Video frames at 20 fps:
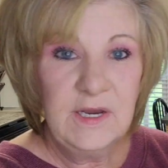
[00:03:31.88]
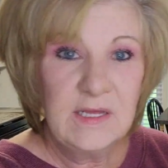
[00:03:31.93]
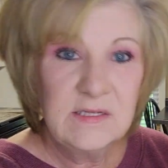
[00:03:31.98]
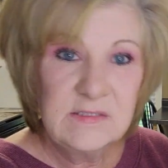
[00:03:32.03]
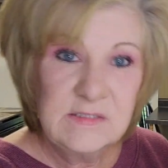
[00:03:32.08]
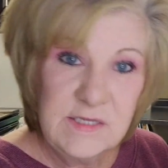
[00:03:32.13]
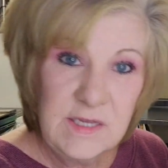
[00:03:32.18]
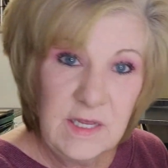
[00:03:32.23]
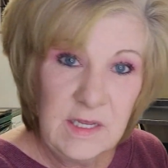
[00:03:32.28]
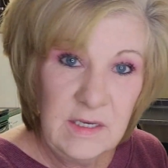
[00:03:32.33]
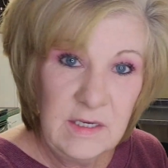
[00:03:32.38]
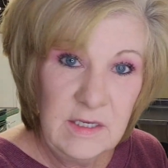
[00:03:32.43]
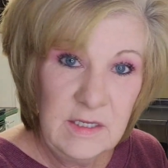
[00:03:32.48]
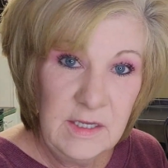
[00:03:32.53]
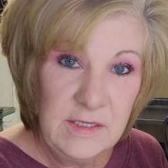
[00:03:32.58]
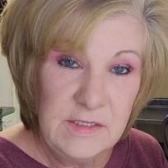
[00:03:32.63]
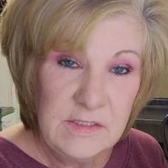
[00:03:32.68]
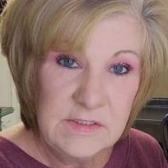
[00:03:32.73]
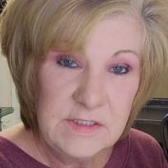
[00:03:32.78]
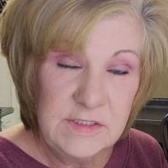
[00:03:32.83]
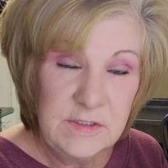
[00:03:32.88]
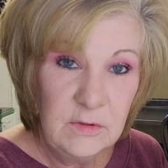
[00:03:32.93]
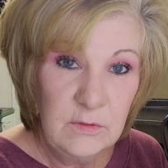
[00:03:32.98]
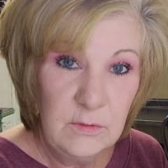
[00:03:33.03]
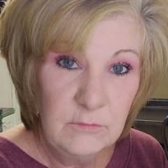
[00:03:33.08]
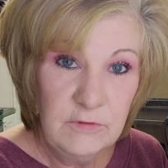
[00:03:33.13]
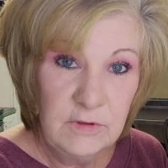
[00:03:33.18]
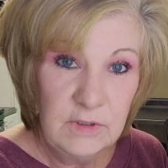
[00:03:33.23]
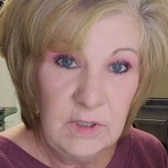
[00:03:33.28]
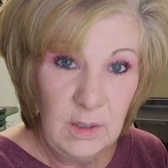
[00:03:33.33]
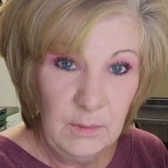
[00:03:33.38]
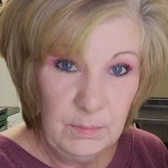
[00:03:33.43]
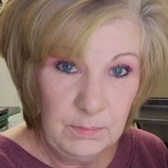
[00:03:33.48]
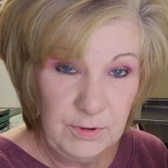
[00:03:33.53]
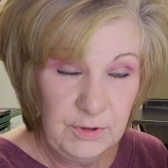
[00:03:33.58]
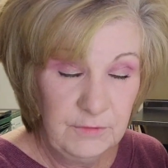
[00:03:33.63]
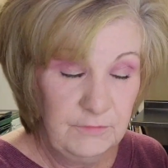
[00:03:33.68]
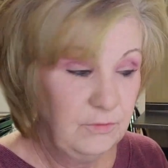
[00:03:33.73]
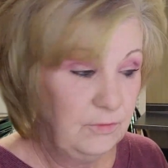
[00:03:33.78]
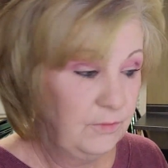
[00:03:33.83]
has the ADA seal of
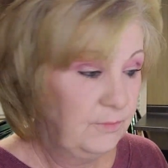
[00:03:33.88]
approval.